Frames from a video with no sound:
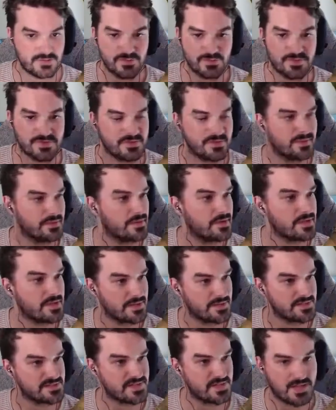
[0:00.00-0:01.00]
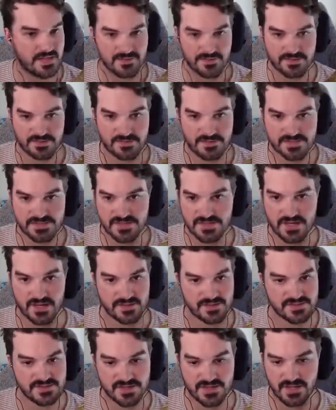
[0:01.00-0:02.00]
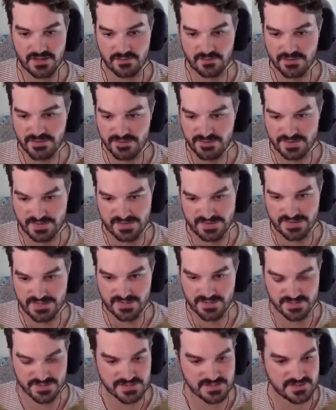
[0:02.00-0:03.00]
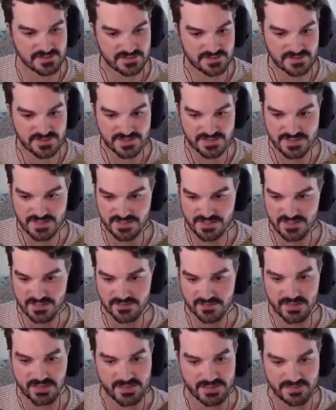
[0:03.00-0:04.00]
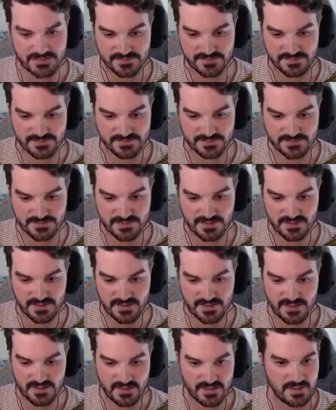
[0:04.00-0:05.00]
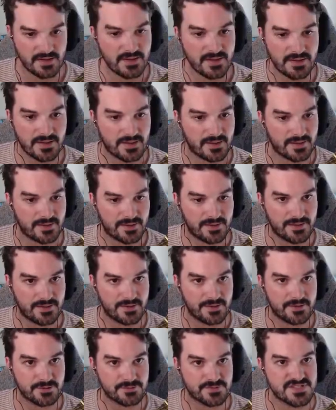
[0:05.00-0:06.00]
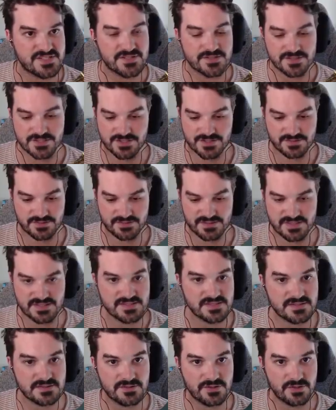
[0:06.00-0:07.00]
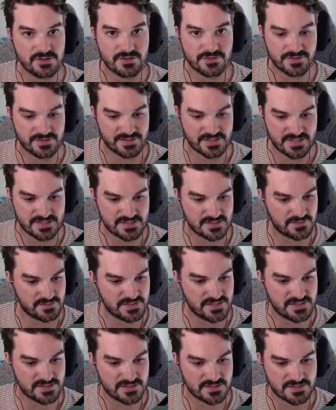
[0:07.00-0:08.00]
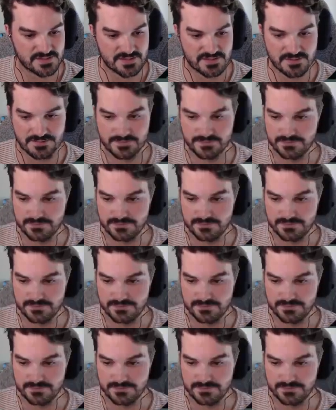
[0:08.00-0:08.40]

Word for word: build it. Okay, that's okay though. That's okay, that's okay. We're, this is actually, this is actually great. Uh, research. Let's knock off the last of the research.